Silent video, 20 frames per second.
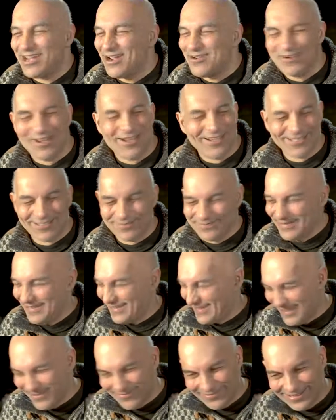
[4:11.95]
Don't ask me
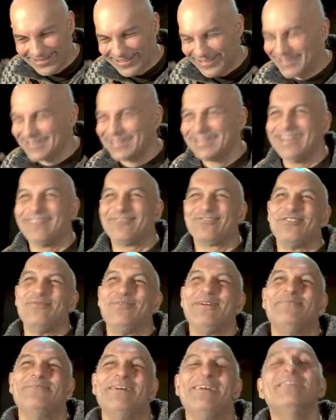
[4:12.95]
that one, I can never
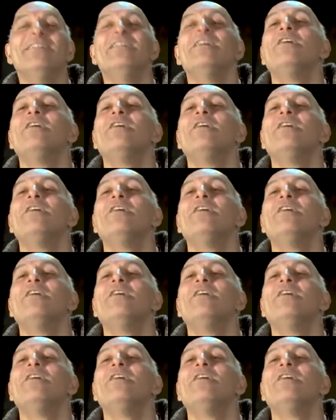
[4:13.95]
remember.